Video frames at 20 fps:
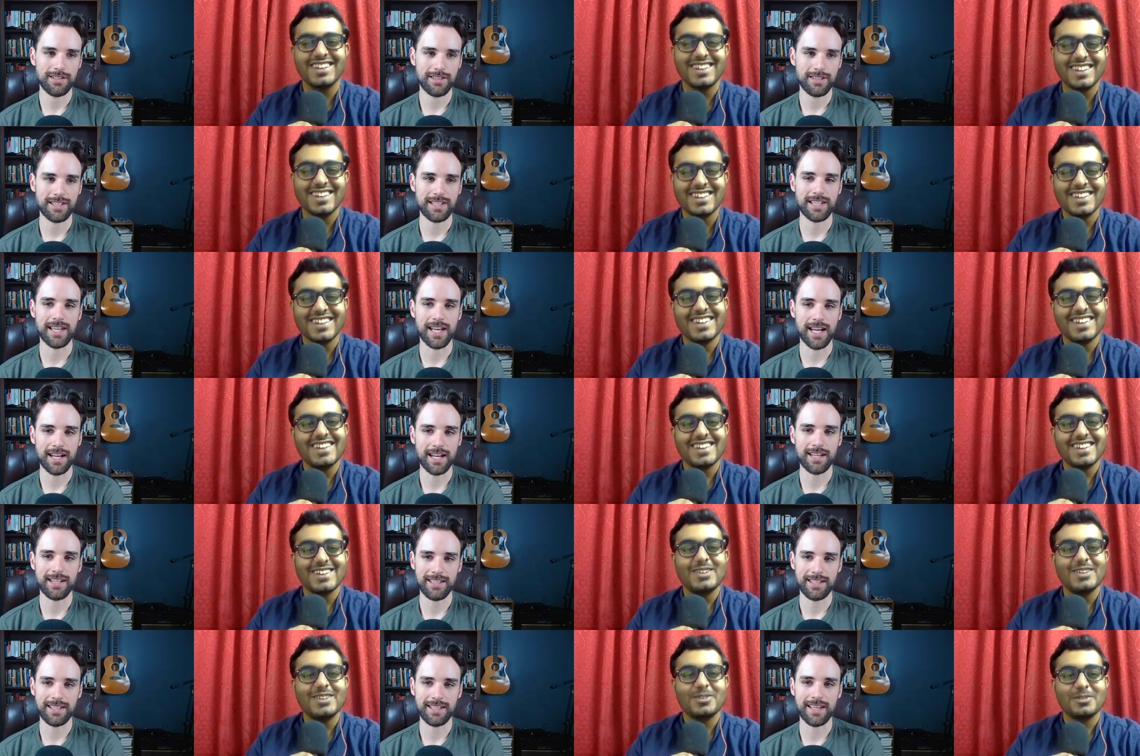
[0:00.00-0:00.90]

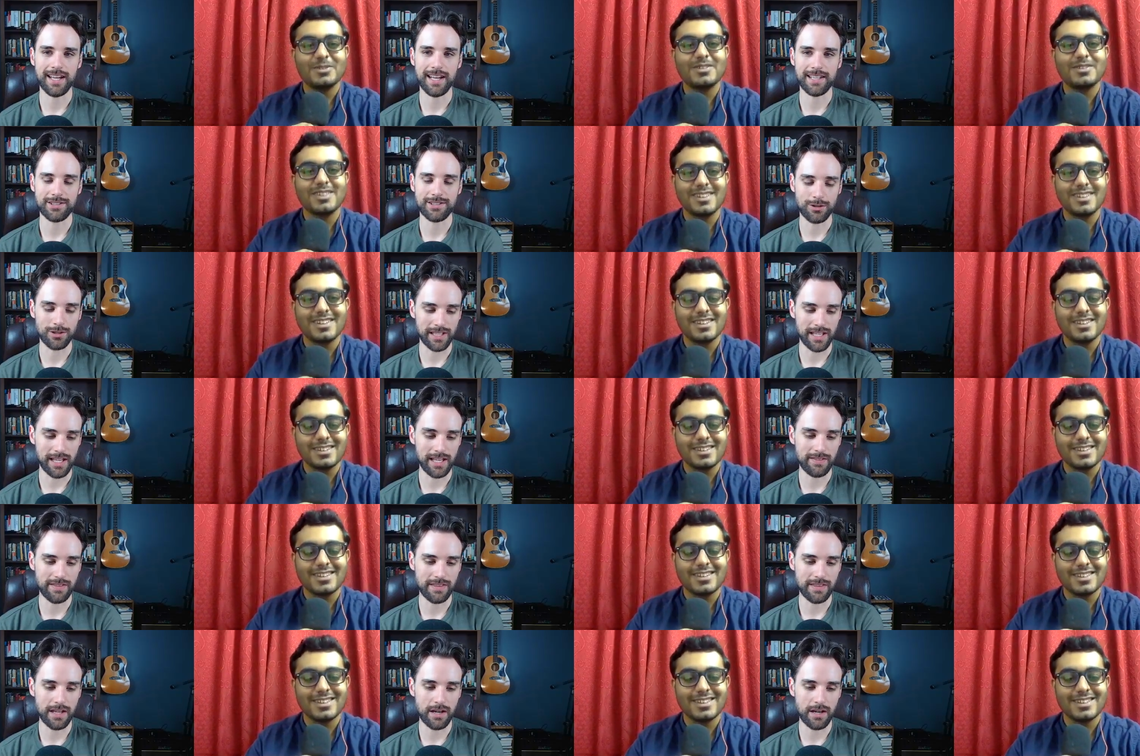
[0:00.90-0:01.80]
Speaker 1: yeah, yeah, totally.
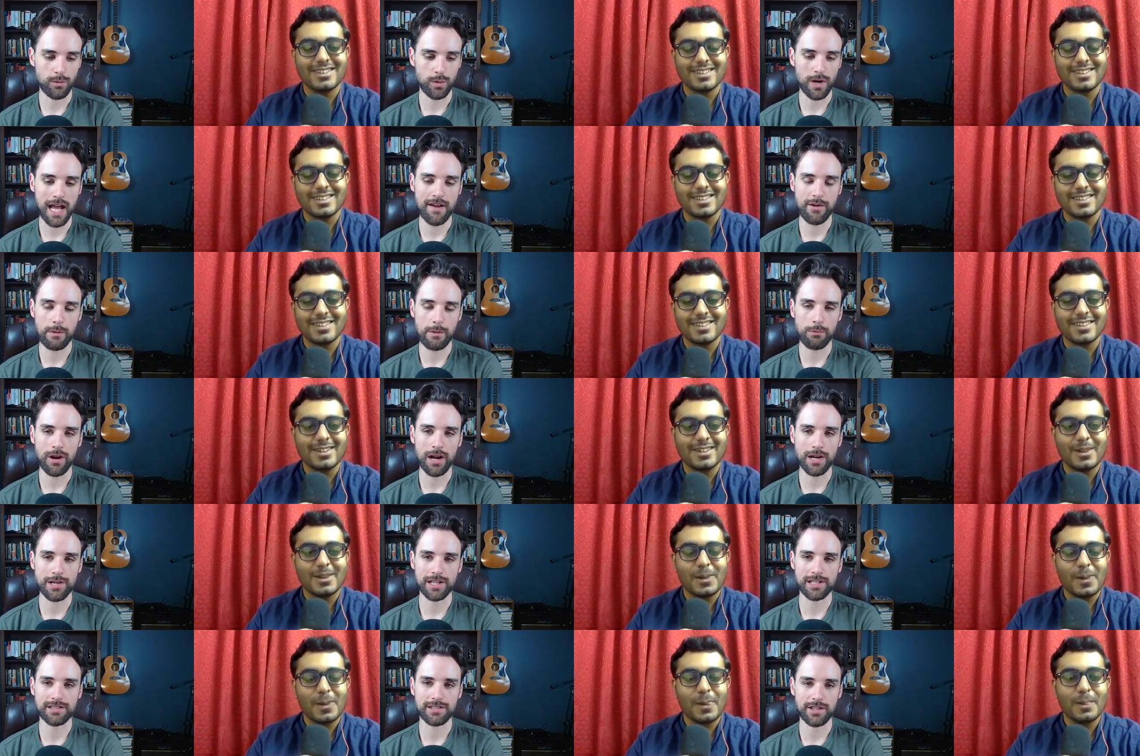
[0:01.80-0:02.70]
And there, we're having
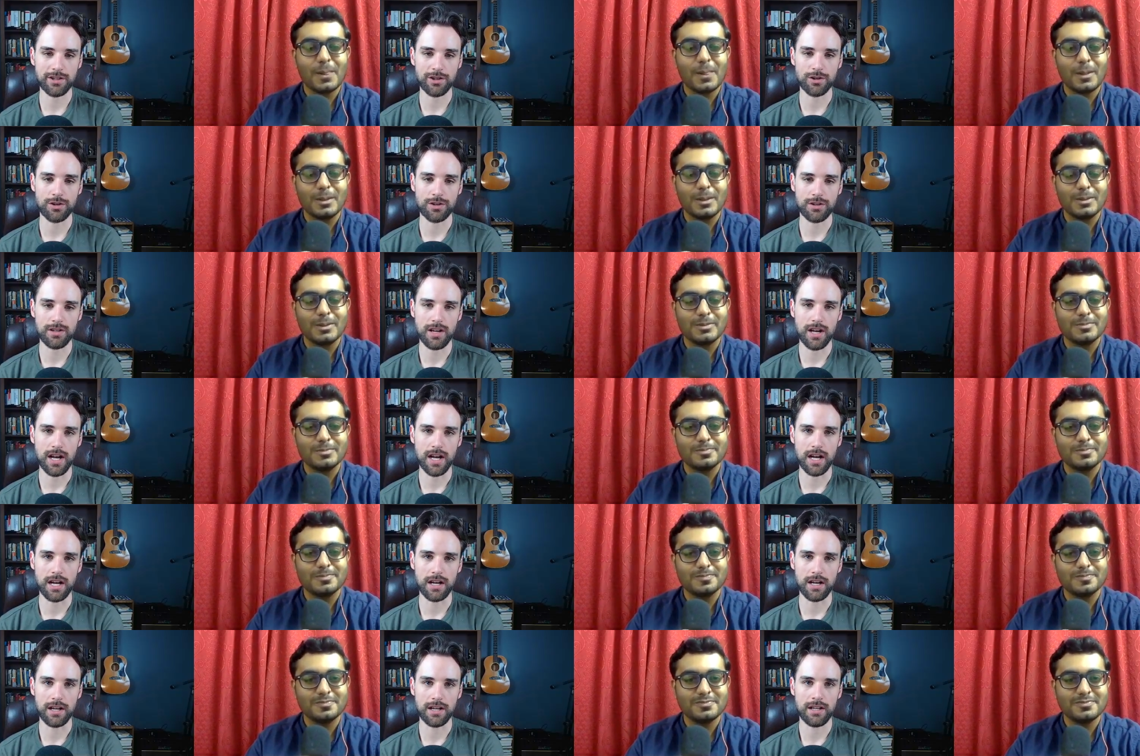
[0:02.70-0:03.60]
projects that are
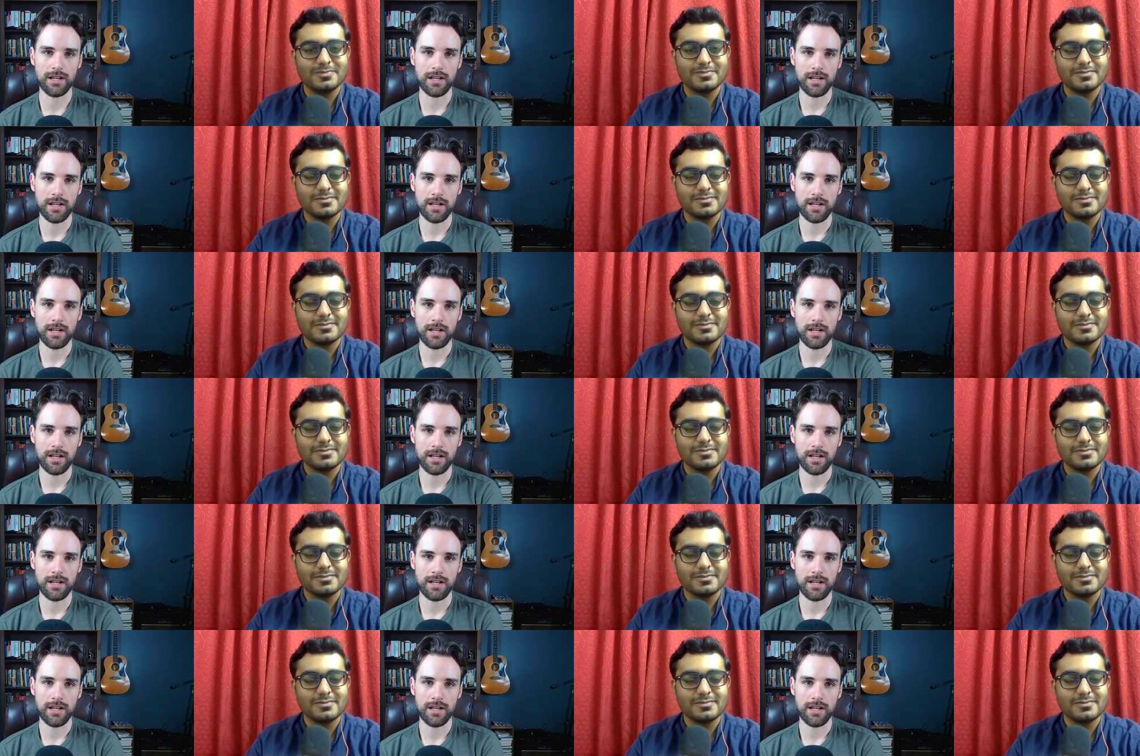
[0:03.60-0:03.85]
uh,